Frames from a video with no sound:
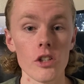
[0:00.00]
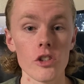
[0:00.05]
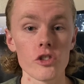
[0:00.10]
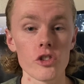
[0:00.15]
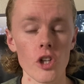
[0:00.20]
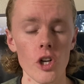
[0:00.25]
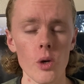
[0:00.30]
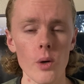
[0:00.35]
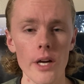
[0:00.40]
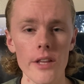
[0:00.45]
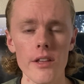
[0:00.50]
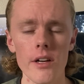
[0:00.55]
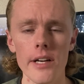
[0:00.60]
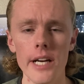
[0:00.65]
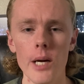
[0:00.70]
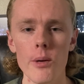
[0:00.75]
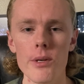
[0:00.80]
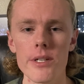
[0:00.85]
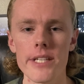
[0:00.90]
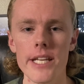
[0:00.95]
So I thought
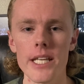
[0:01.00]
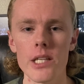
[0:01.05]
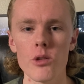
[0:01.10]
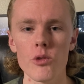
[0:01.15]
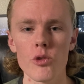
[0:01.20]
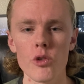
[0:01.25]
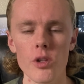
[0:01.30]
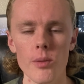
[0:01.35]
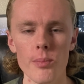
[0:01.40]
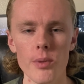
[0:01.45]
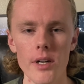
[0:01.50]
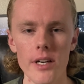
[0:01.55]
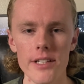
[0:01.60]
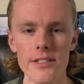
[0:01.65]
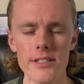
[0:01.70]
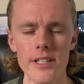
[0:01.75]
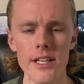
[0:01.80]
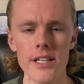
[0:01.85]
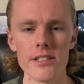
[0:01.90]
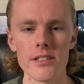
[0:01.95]
I would take you through the
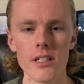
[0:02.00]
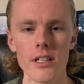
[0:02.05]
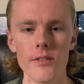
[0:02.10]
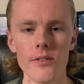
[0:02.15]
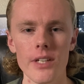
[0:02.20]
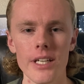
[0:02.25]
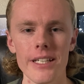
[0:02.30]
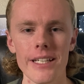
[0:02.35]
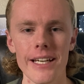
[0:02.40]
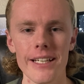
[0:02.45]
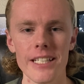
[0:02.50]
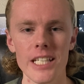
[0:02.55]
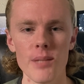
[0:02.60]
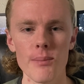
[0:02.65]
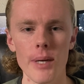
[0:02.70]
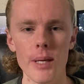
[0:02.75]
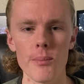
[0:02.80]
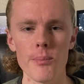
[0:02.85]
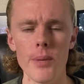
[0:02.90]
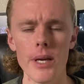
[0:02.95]
process of connecting
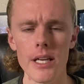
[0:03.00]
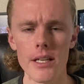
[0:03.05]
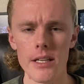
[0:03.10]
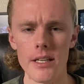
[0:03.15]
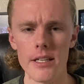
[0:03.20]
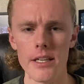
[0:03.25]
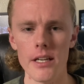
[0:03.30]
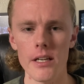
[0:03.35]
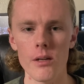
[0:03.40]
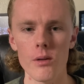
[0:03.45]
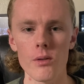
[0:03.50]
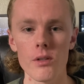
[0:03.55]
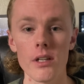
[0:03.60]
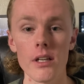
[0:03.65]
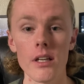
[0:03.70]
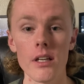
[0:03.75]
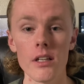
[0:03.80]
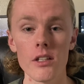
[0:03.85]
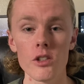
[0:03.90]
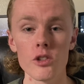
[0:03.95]
my bank account
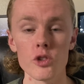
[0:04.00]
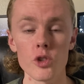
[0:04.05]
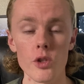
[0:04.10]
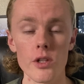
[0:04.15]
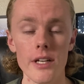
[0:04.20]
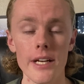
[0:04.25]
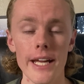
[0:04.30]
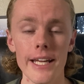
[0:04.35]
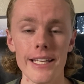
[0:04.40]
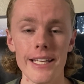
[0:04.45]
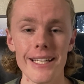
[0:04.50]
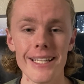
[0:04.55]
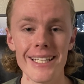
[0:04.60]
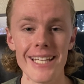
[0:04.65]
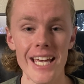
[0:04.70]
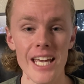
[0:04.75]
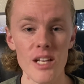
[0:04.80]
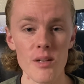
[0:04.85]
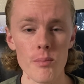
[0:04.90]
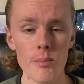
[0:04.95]
so that I can
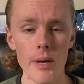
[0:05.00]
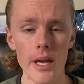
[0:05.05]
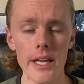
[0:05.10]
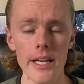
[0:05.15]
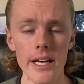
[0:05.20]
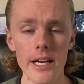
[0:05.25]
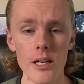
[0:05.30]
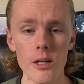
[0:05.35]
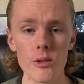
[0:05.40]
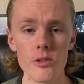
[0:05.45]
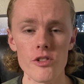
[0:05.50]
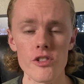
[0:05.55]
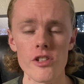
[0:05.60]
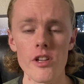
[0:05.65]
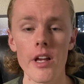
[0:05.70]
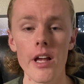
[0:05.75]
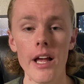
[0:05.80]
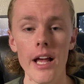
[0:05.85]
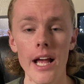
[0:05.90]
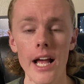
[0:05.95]
get
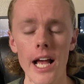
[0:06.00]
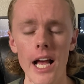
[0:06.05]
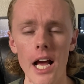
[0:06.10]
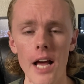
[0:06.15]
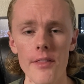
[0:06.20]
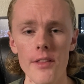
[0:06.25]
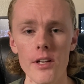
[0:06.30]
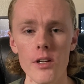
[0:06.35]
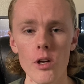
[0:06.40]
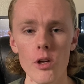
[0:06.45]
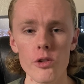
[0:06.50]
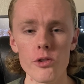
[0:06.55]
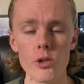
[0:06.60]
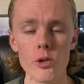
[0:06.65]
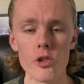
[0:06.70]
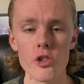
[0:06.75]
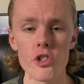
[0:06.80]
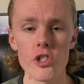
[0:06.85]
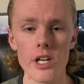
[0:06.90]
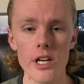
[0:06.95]
payouts, and then also
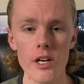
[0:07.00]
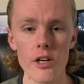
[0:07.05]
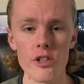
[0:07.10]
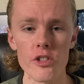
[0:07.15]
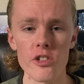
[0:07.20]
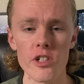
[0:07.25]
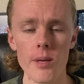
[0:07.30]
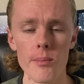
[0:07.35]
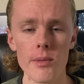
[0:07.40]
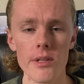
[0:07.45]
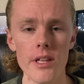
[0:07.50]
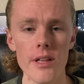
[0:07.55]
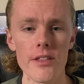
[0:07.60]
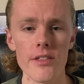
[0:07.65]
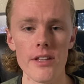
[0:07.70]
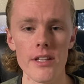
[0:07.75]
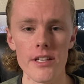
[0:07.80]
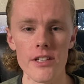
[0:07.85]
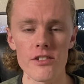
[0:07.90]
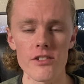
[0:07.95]
share some of the
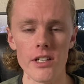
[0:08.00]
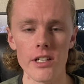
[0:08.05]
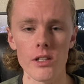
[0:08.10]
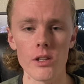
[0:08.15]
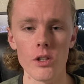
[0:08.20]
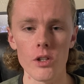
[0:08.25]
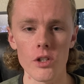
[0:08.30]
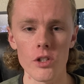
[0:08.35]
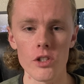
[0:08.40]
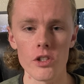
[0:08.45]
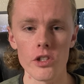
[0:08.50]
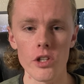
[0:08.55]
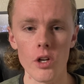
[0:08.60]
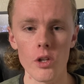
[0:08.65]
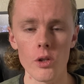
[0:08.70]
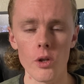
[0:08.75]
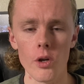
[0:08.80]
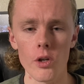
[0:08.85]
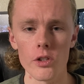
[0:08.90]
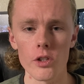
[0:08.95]
things I learned
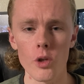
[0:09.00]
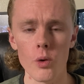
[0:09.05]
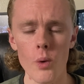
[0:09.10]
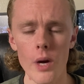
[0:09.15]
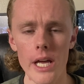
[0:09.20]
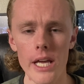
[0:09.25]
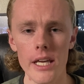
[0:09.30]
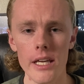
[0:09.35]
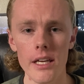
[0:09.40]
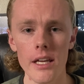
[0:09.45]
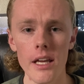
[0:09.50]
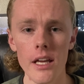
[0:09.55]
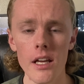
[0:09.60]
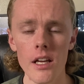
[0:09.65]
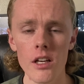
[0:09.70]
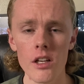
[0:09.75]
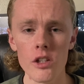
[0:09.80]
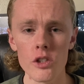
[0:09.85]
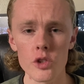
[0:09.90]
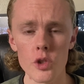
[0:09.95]
along the way
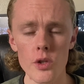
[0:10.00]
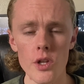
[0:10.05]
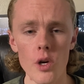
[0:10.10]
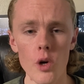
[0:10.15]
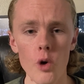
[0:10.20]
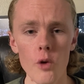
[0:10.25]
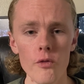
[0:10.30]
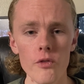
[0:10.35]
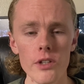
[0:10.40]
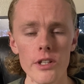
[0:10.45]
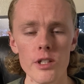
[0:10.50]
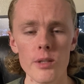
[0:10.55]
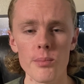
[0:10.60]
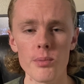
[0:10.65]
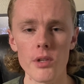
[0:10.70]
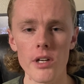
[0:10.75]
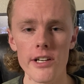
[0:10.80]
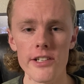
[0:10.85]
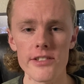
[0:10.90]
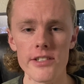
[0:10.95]
so that hopefully the
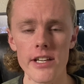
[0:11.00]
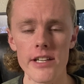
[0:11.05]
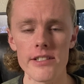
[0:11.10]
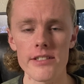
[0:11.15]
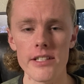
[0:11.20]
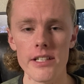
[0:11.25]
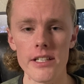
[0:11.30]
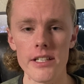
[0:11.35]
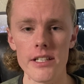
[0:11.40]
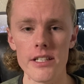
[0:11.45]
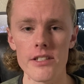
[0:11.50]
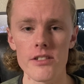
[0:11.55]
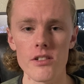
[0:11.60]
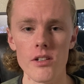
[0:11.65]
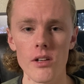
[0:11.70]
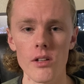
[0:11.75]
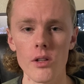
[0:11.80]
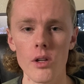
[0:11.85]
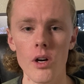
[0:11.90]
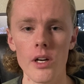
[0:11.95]
process is
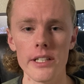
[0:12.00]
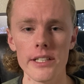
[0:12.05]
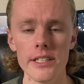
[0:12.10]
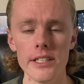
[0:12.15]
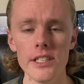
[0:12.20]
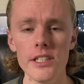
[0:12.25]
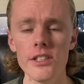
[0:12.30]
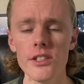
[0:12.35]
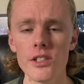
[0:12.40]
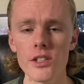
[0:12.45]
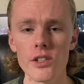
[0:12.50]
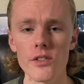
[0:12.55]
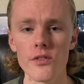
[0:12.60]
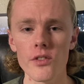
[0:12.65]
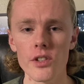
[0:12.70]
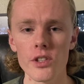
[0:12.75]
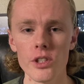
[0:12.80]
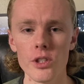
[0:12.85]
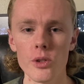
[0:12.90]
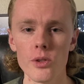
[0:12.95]
a lot easier for
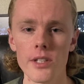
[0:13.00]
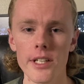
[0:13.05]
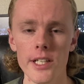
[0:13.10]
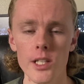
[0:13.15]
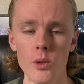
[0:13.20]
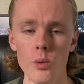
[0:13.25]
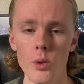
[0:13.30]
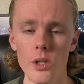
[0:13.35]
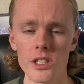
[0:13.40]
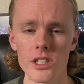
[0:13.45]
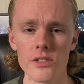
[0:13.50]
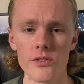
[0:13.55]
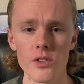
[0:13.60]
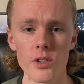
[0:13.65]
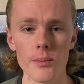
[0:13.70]
you than it was for